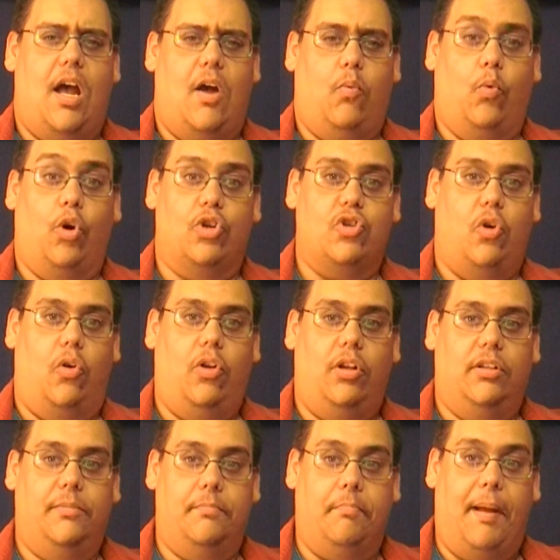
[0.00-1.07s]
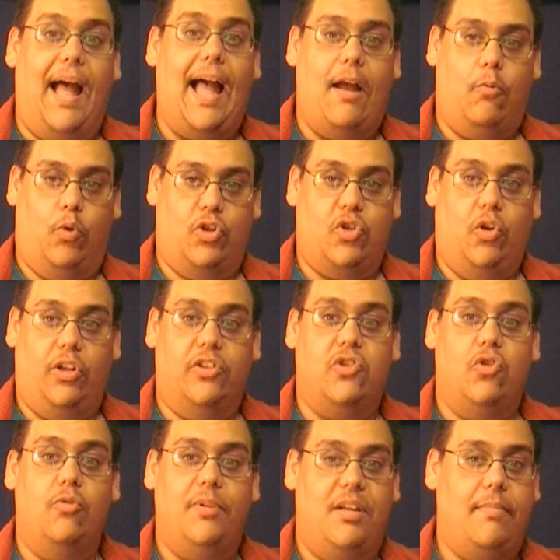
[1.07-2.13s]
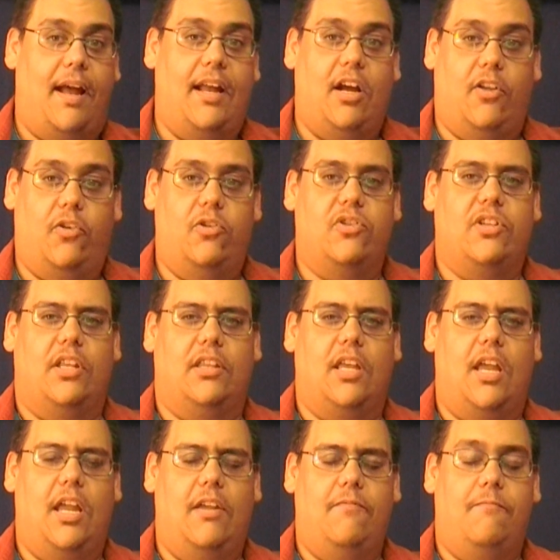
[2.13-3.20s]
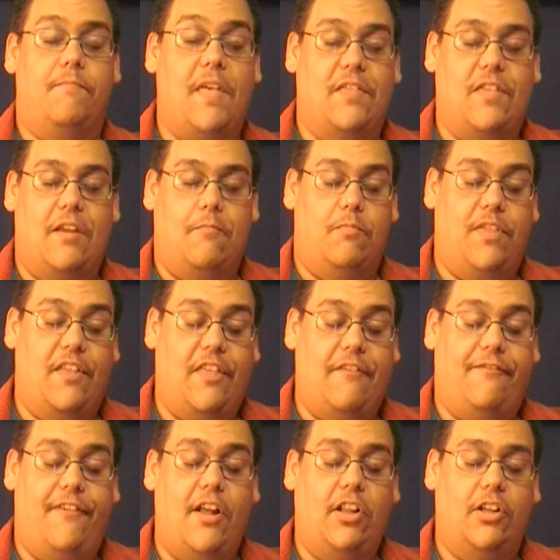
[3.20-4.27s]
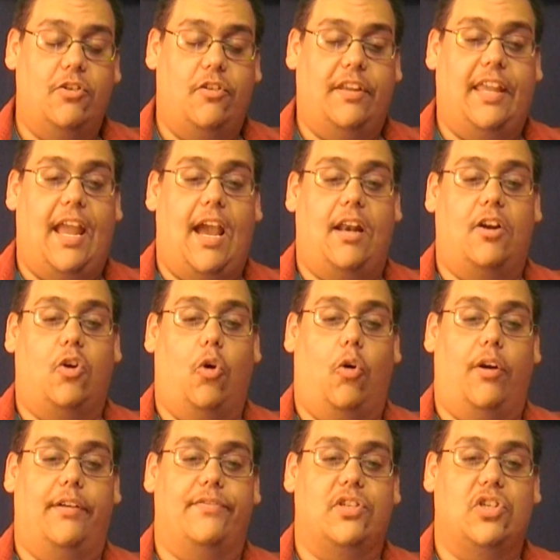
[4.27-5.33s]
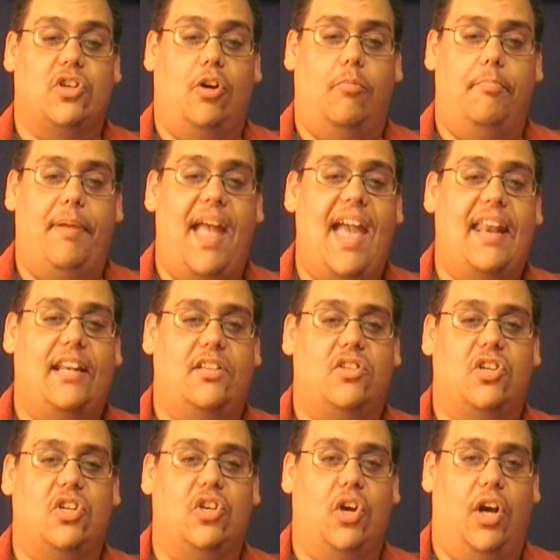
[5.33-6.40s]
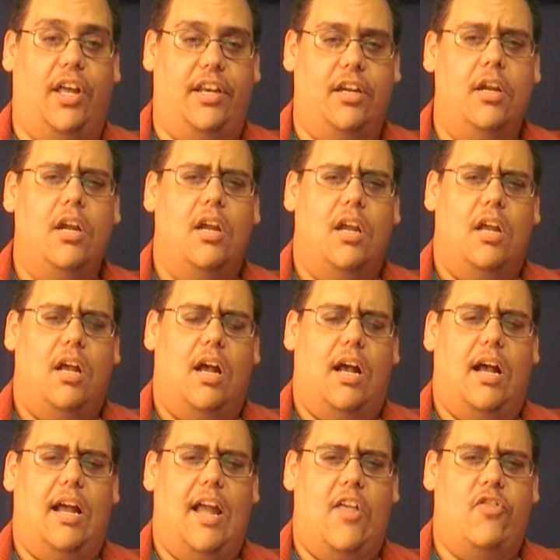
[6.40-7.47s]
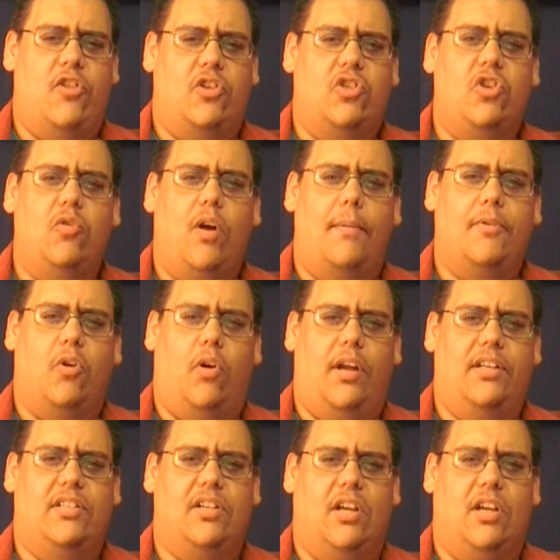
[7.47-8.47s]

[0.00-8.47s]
were told to me by others that they fell under the category of so bad it's good. And the two I'm going